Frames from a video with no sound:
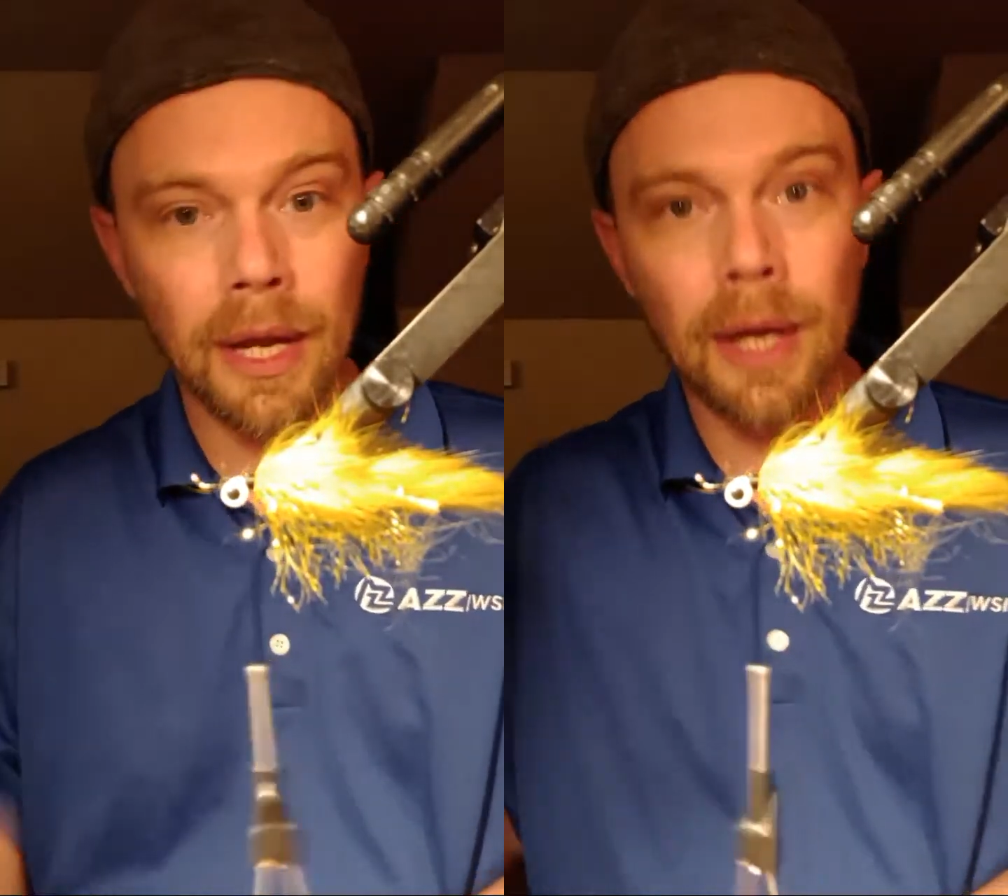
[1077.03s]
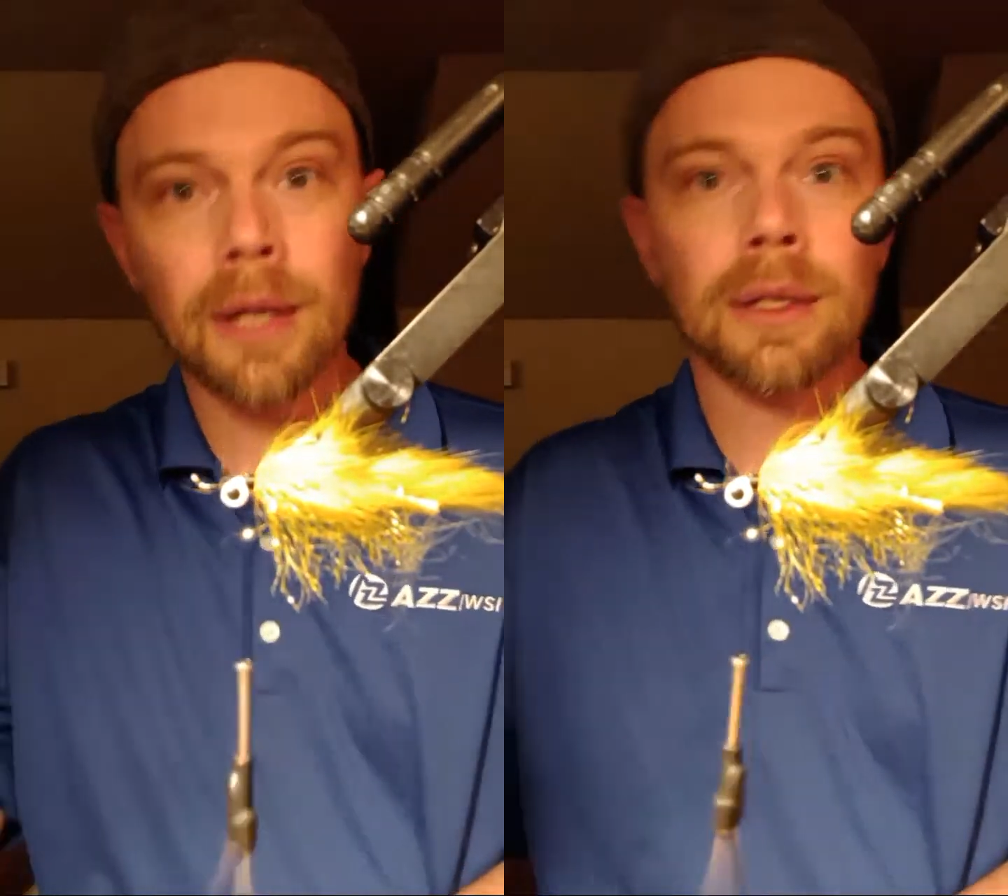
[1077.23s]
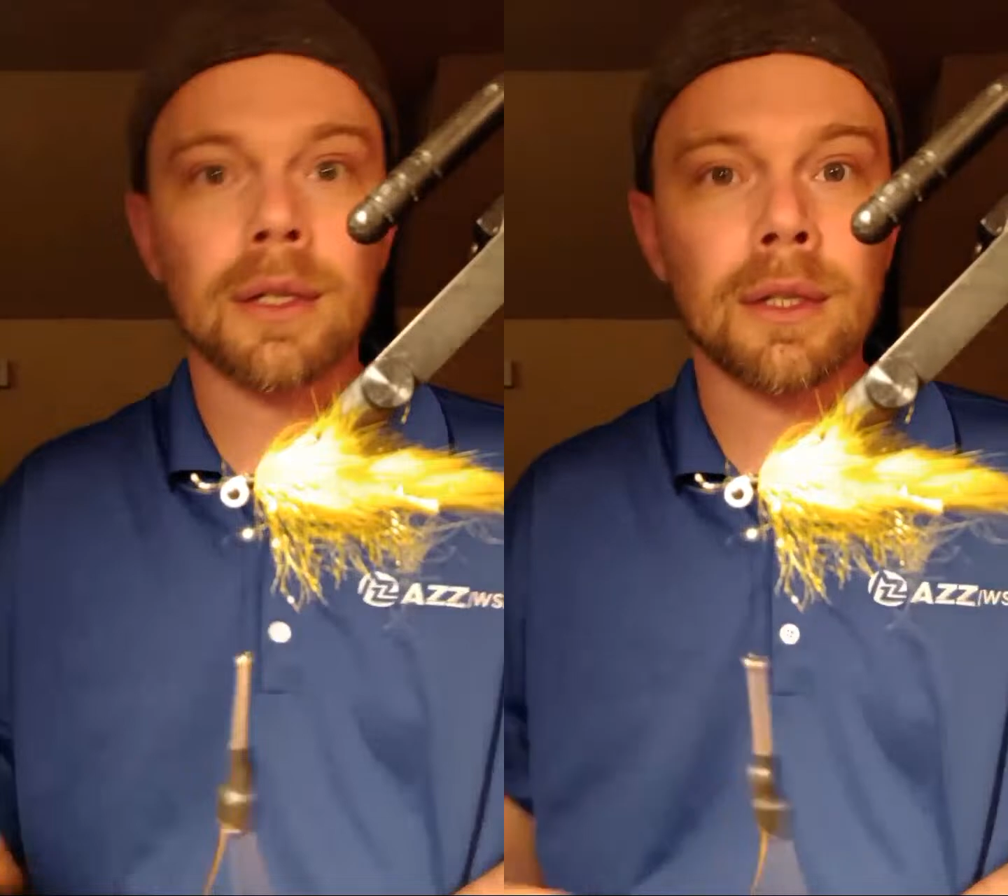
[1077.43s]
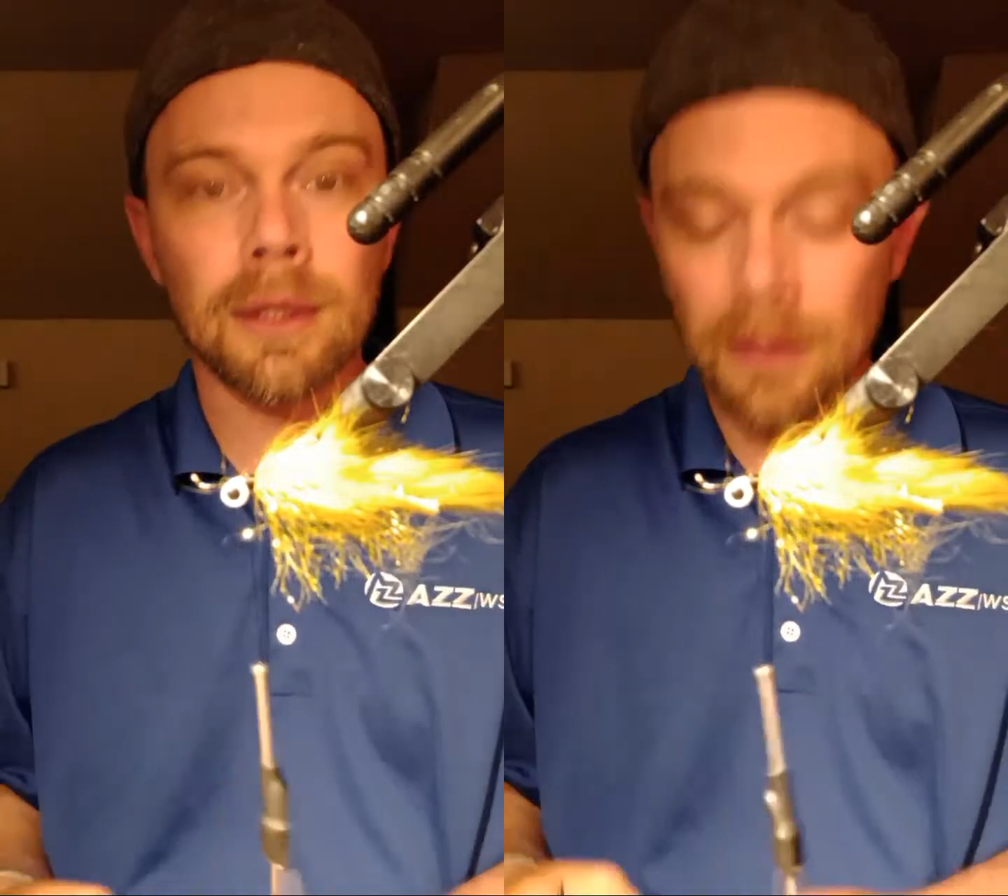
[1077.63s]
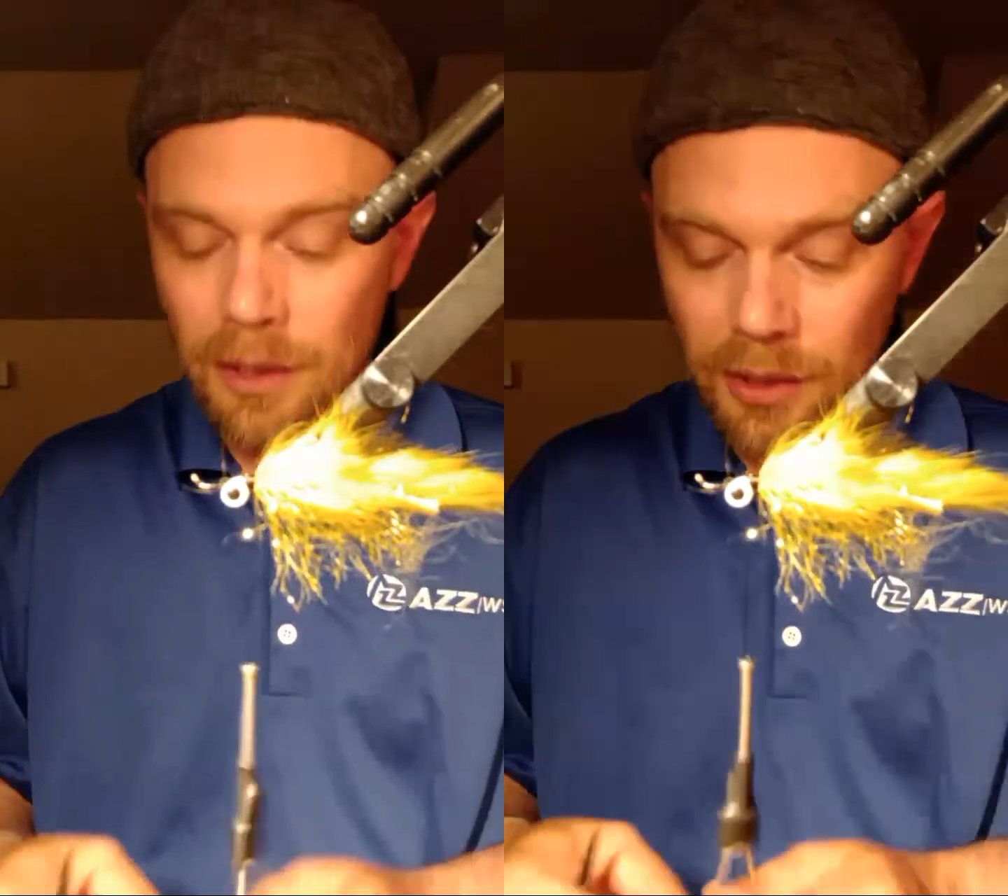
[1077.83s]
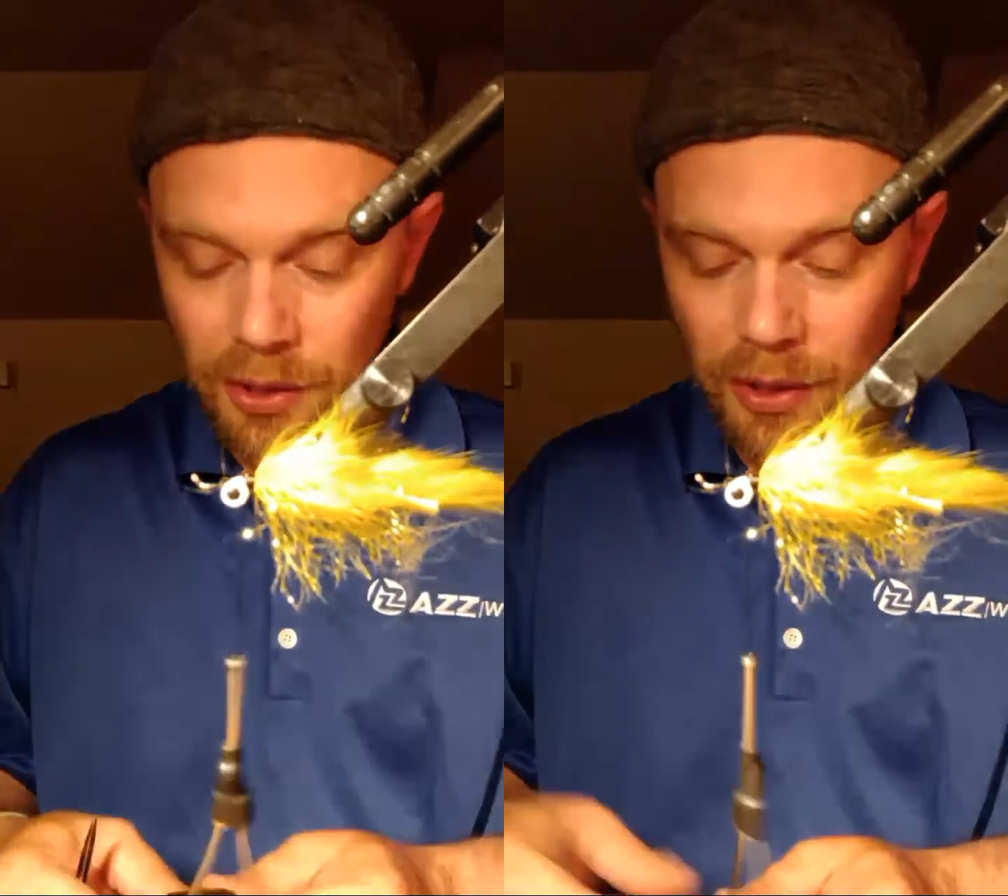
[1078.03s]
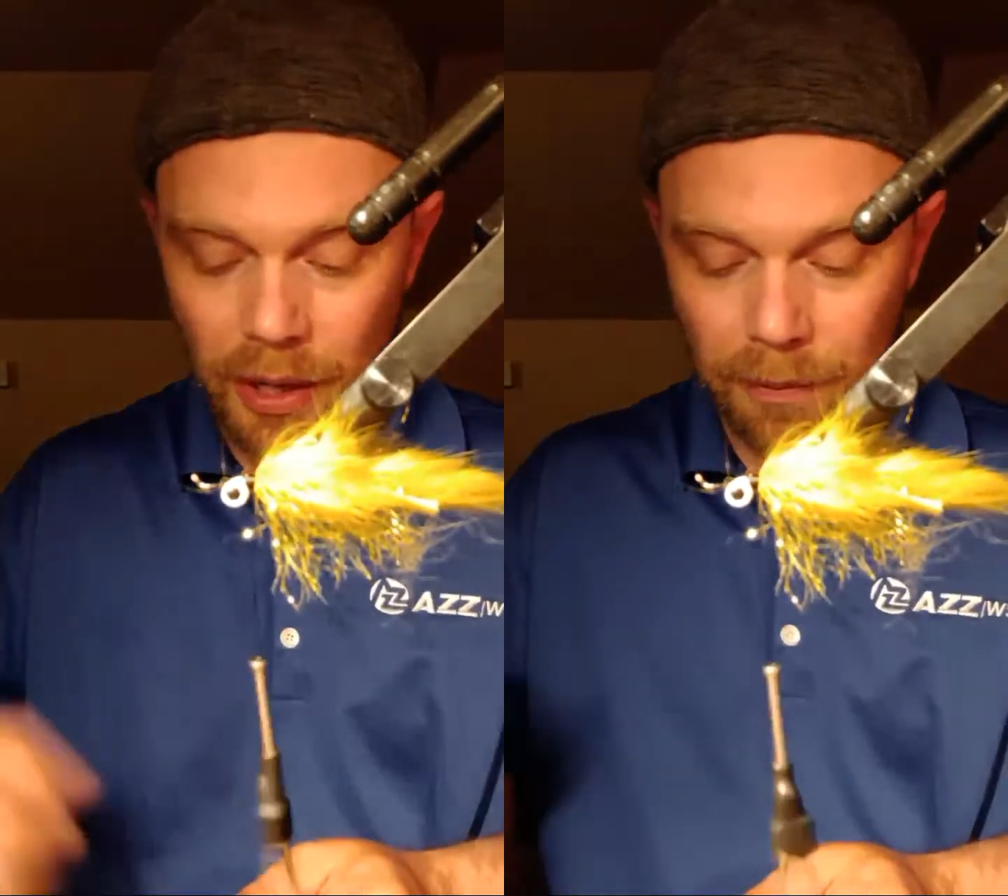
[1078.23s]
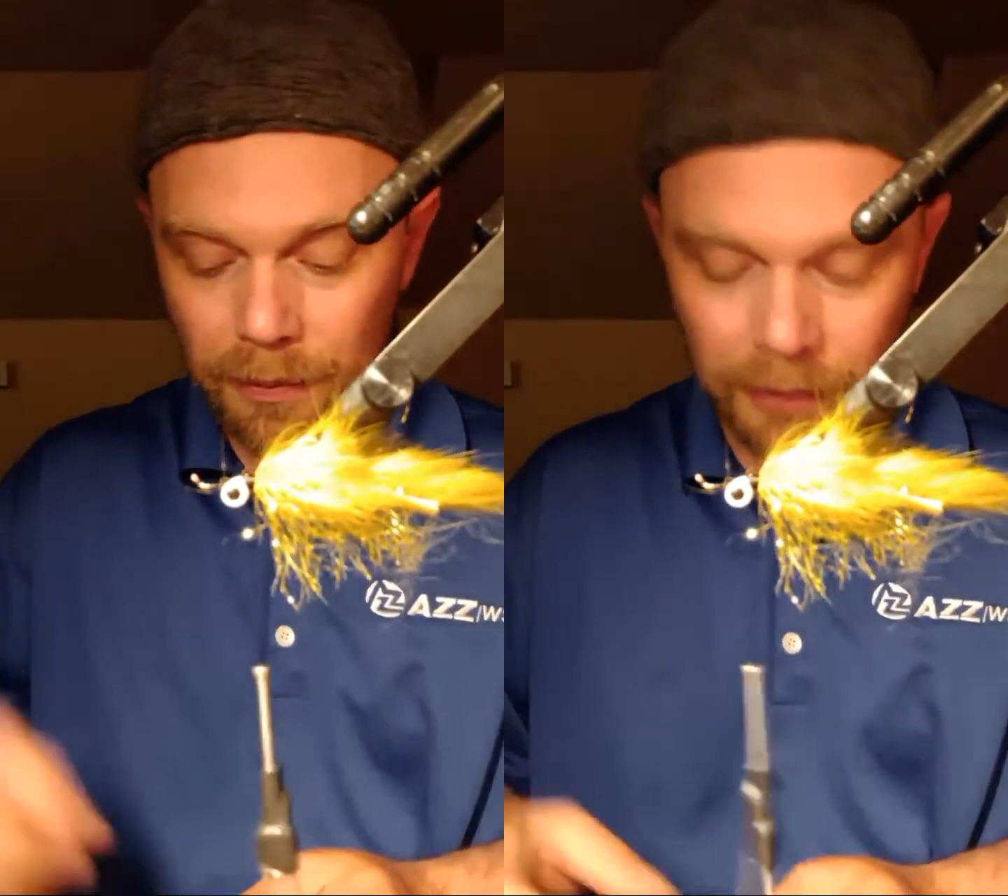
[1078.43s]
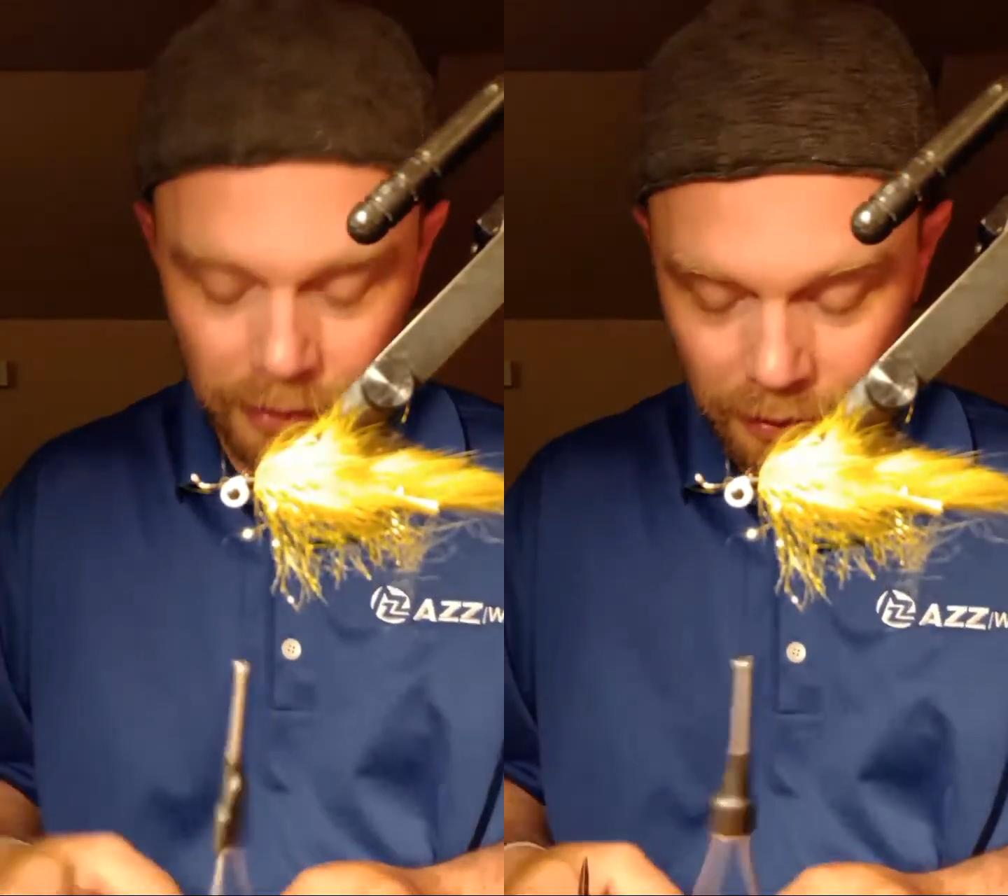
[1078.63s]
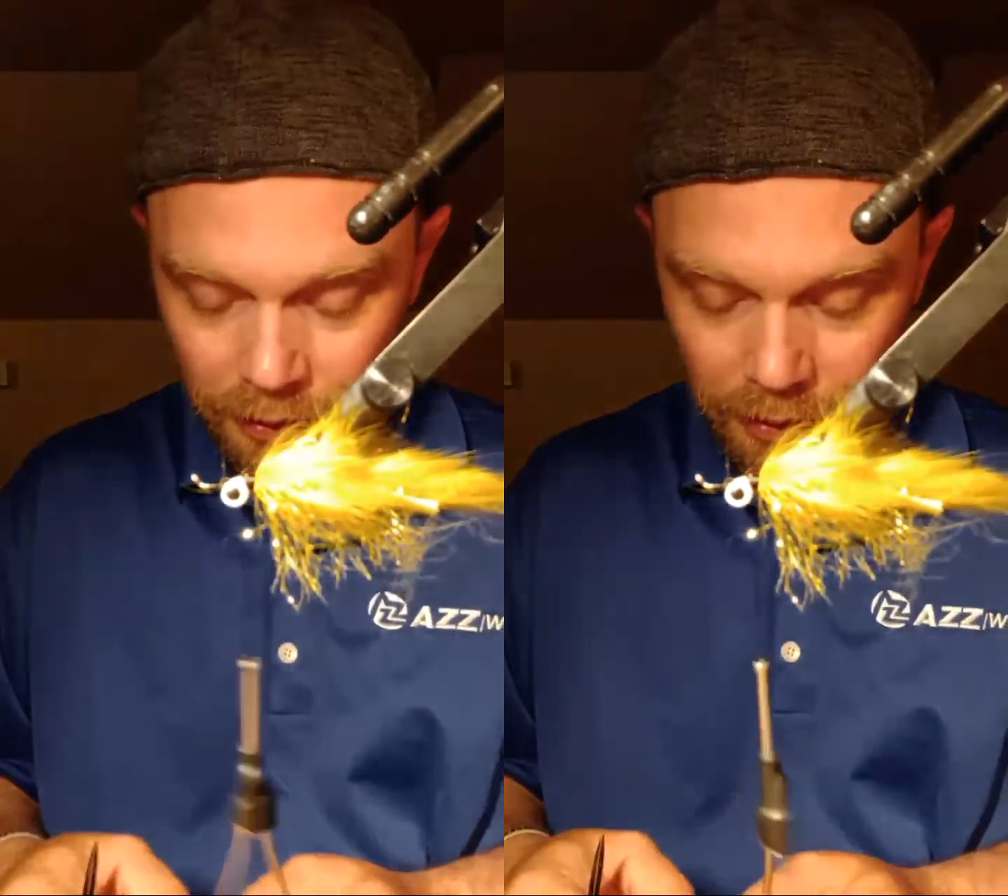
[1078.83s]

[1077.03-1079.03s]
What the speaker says: Andy, Shepley,